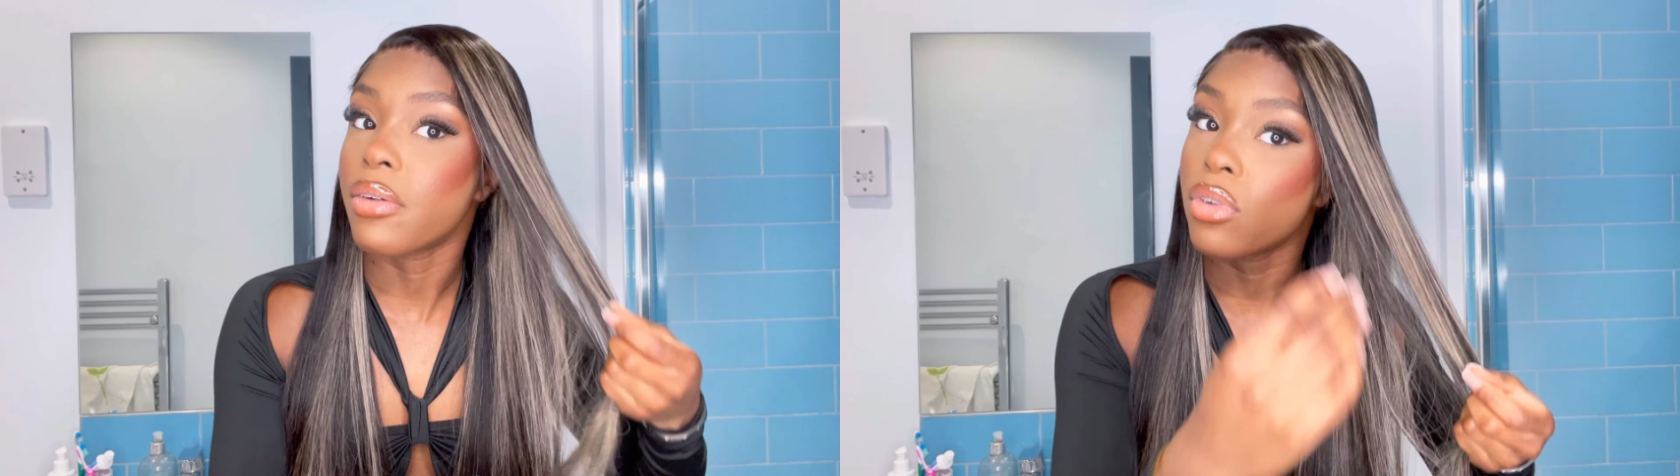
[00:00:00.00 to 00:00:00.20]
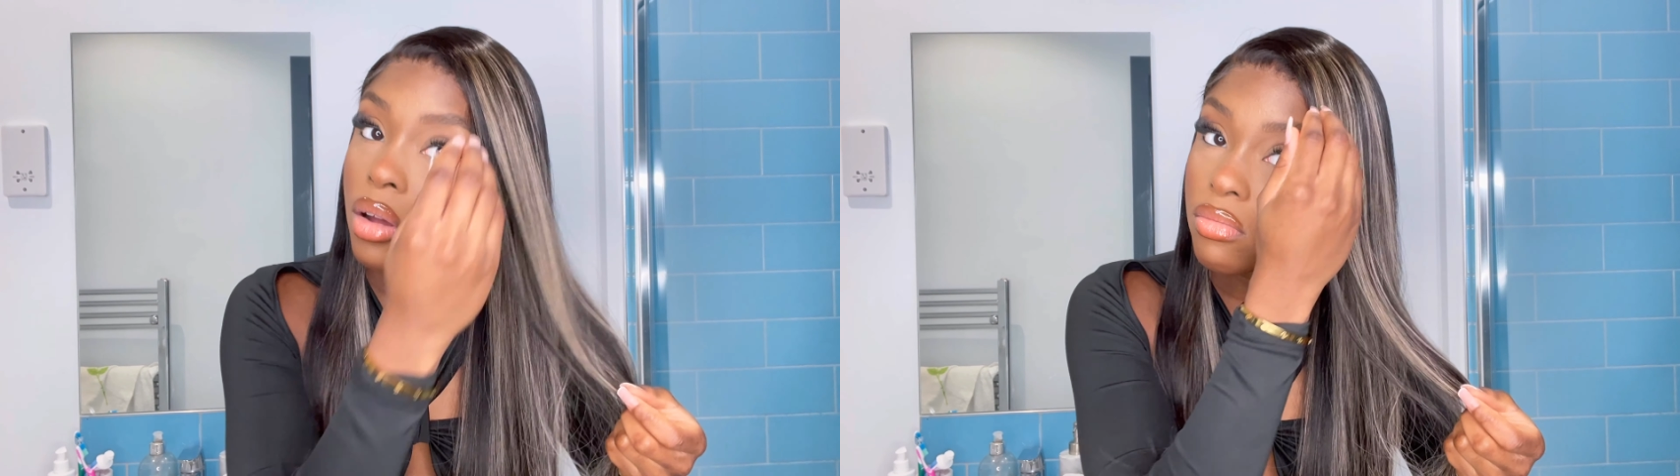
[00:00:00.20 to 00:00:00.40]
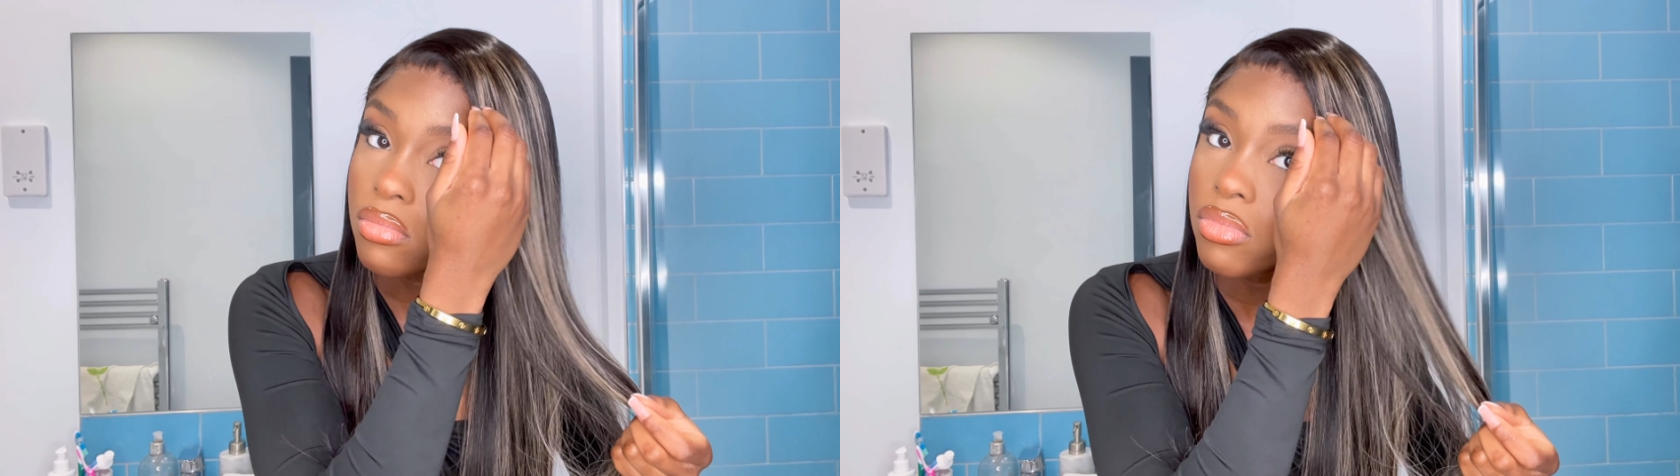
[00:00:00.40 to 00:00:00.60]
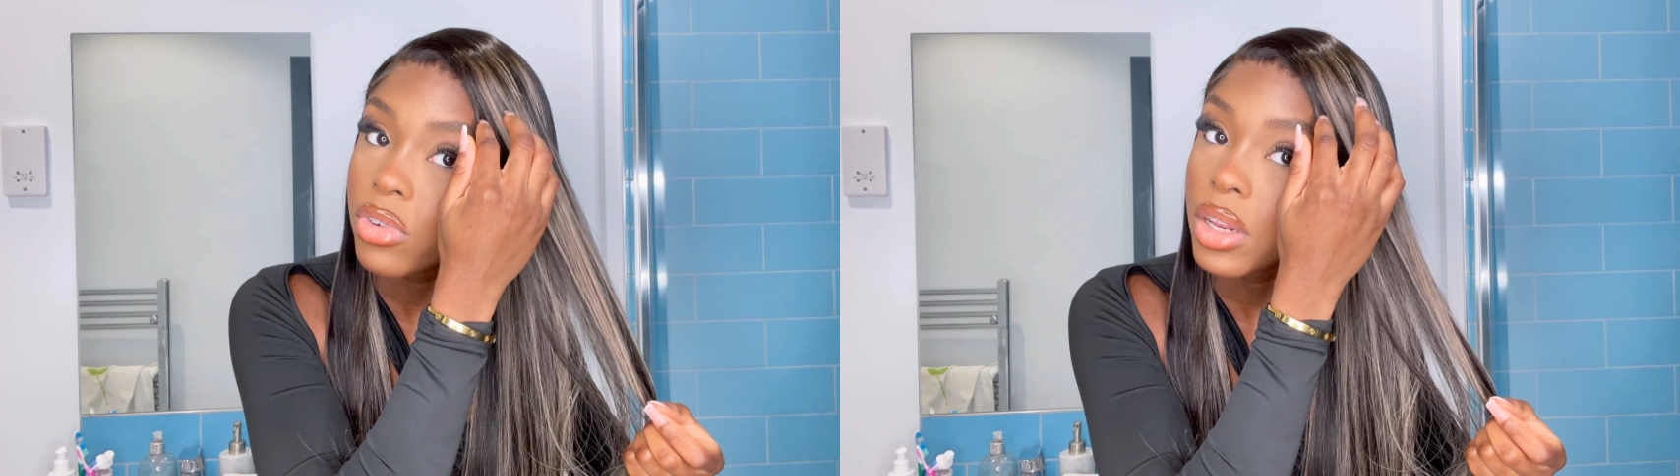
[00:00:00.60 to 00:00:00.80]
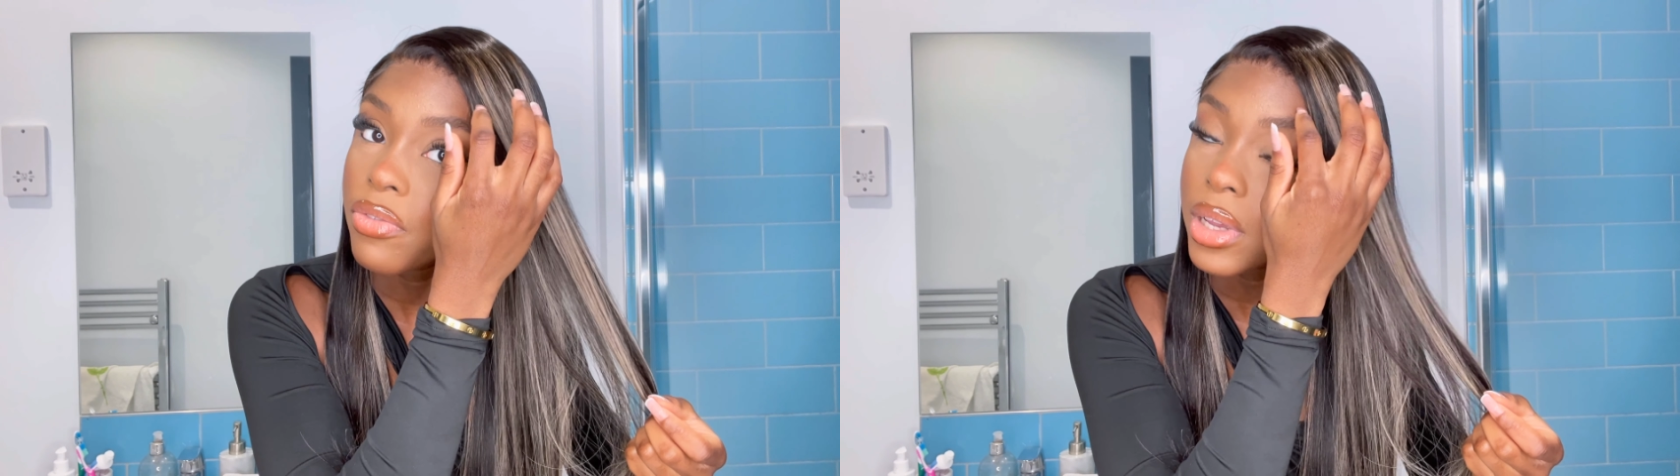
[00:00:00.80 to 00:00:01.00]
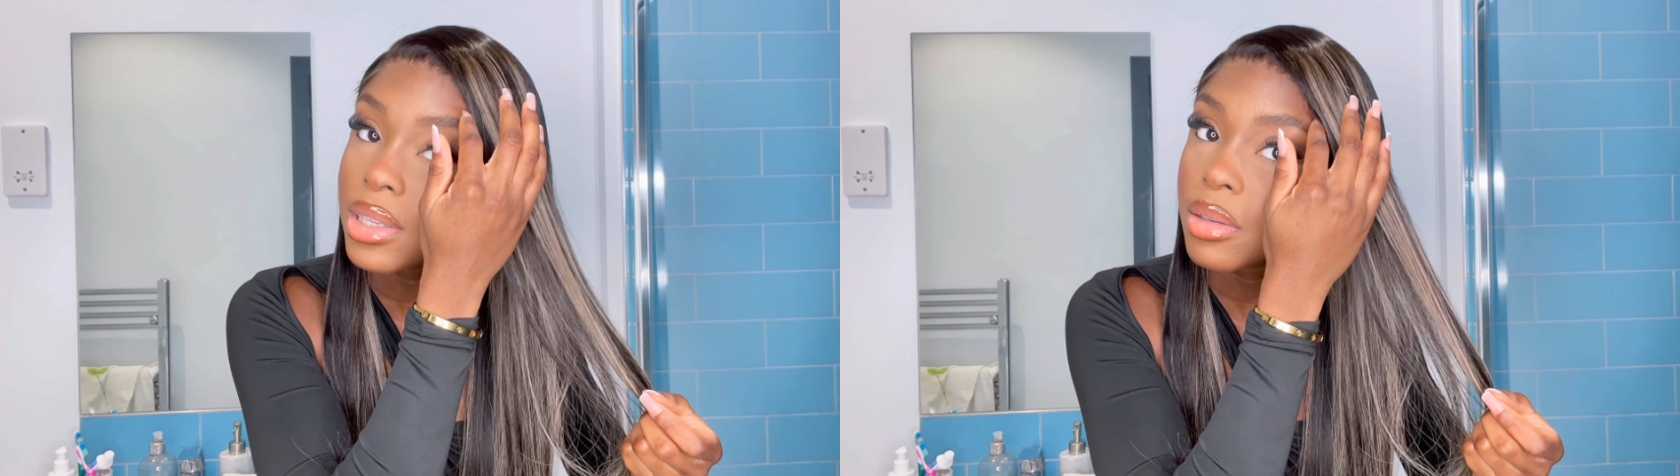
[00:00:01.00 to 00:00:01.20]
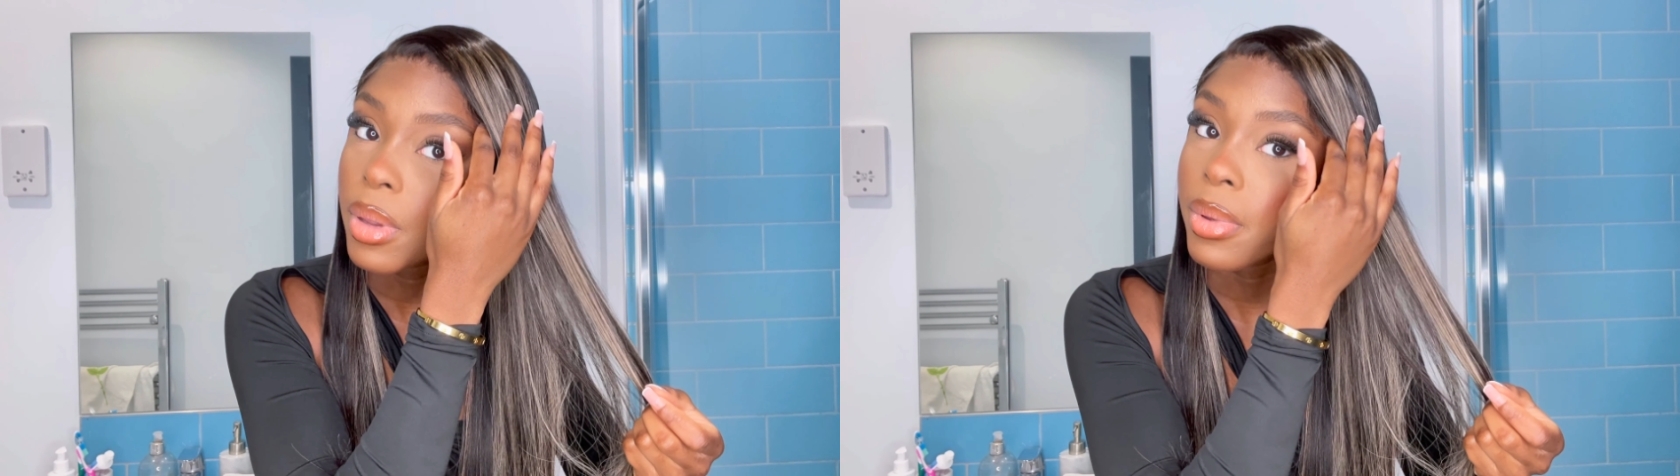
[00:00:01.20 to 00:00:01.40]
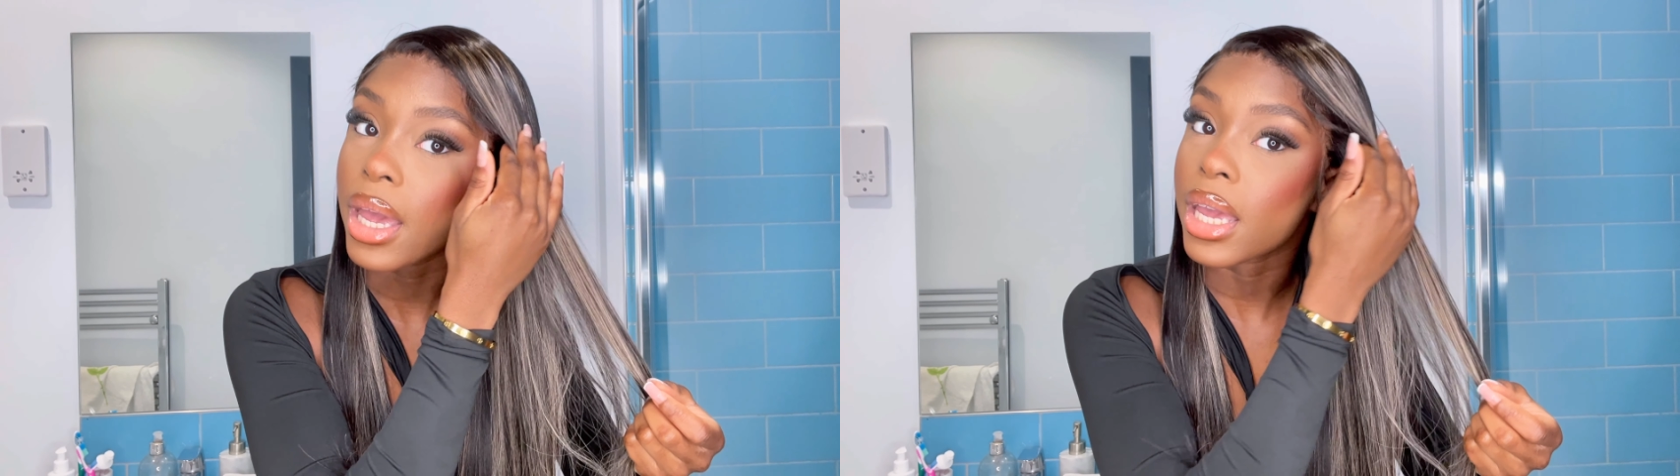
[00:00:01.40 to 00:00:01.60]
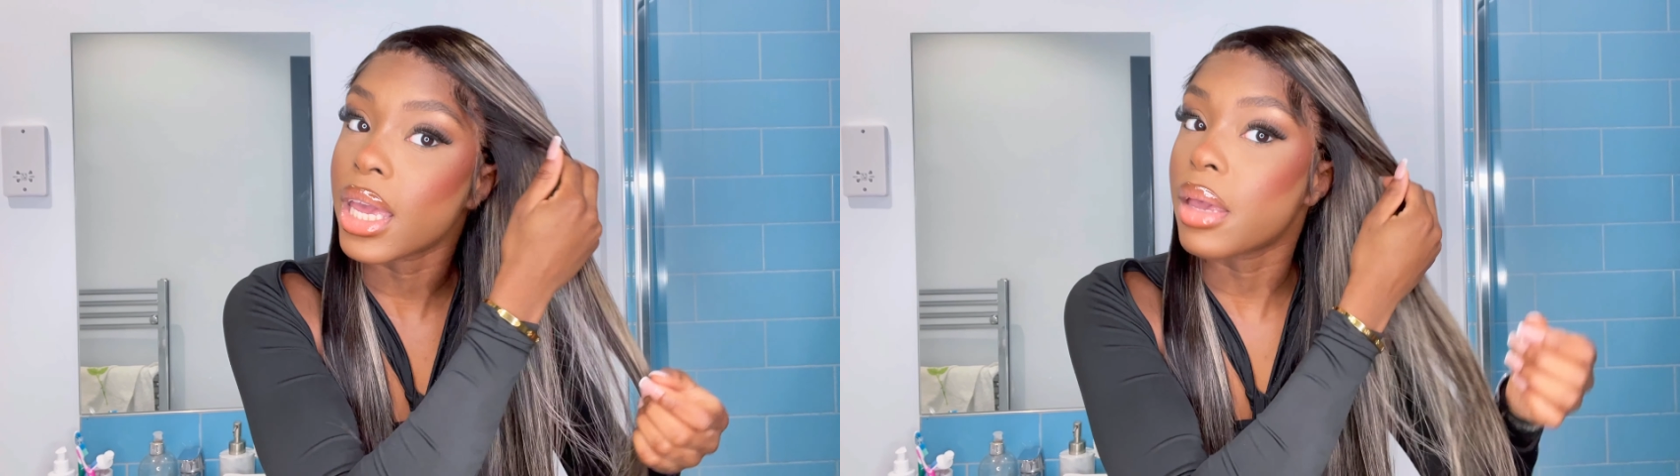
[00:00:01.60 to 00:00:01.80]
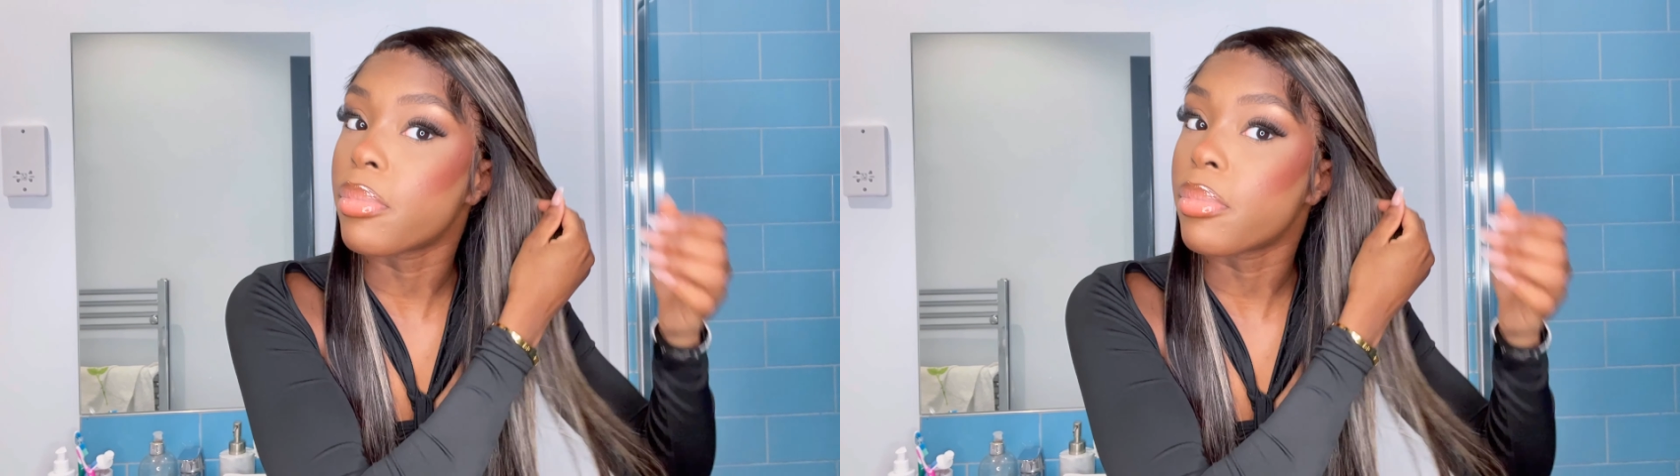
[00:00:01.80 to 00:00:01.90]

I'm not really fixed this baby hair here,